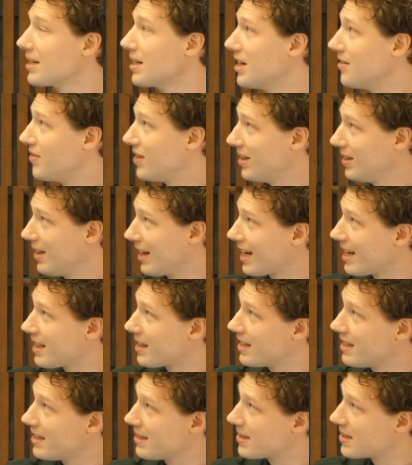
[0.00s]
If you look at
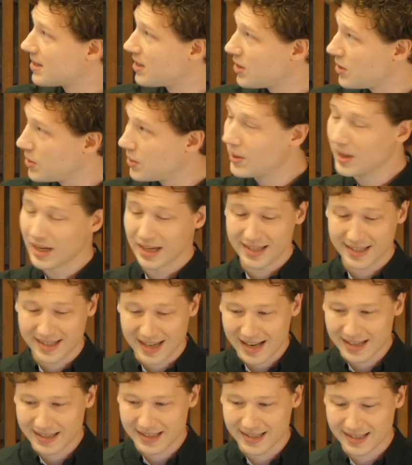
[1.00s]
these two
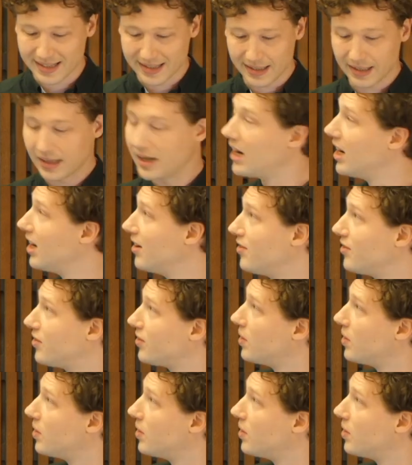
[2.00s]
sets of